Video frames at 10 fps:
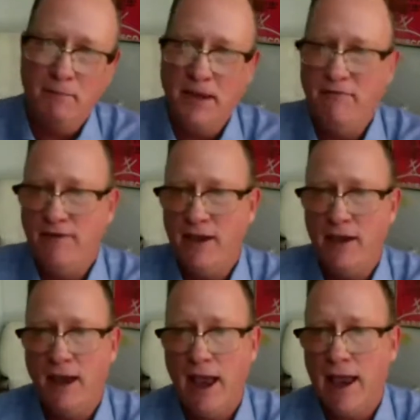
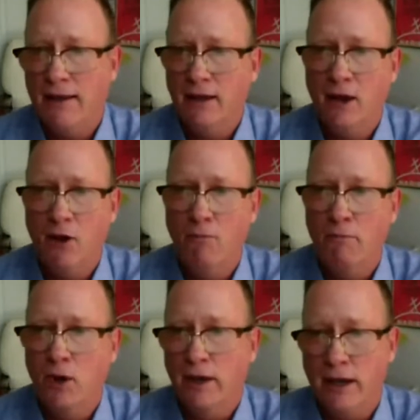beefy Anglo
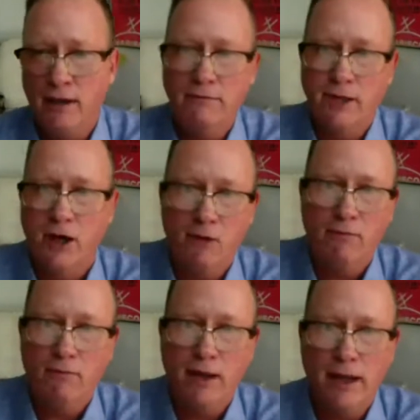bully, you
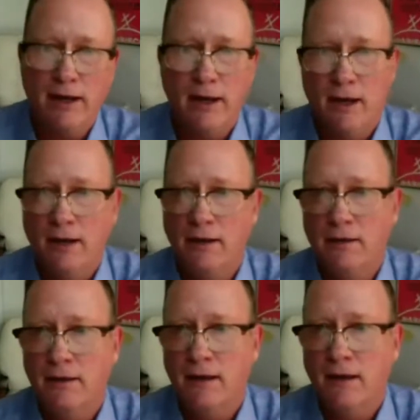know, hitting
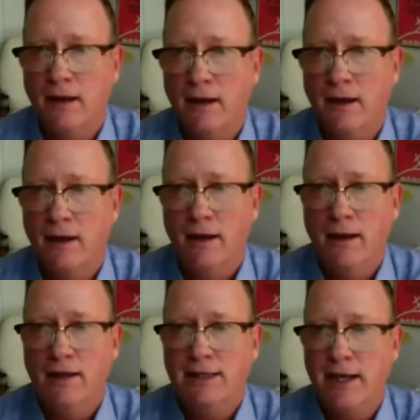a little uh,
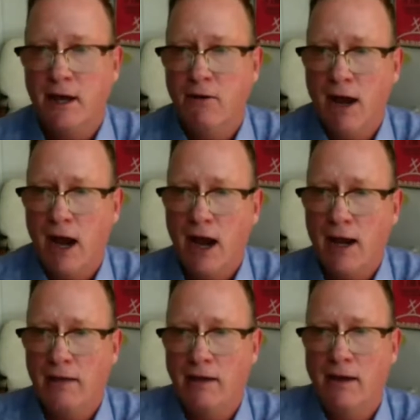Latino guy
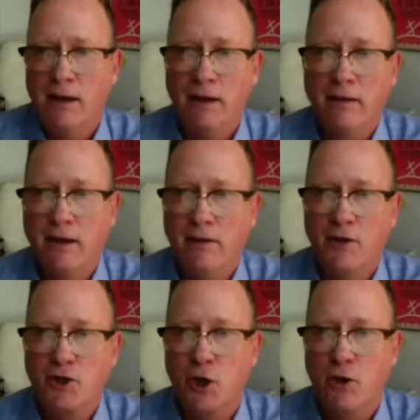in the in the in
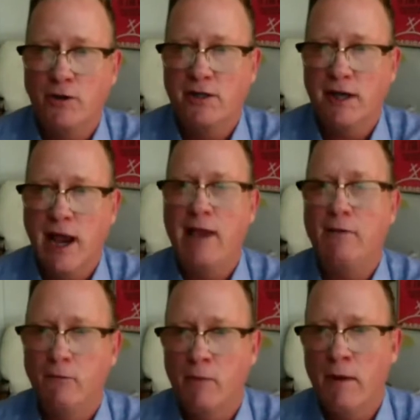the shoulder and saying,
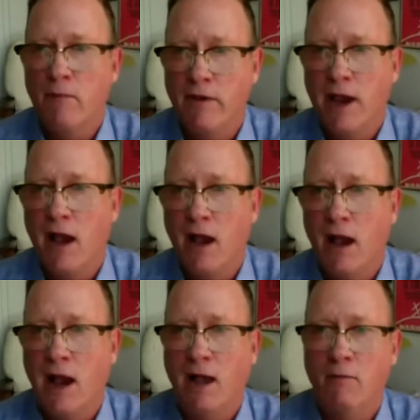"Hey, remember the
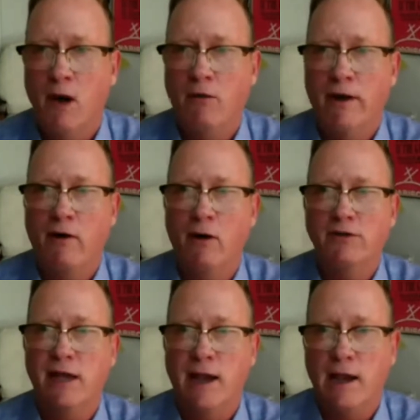Alamo there,
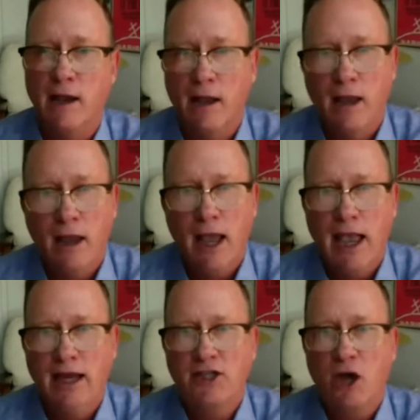Jose."
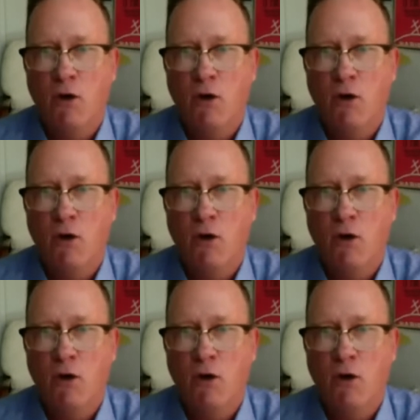And it's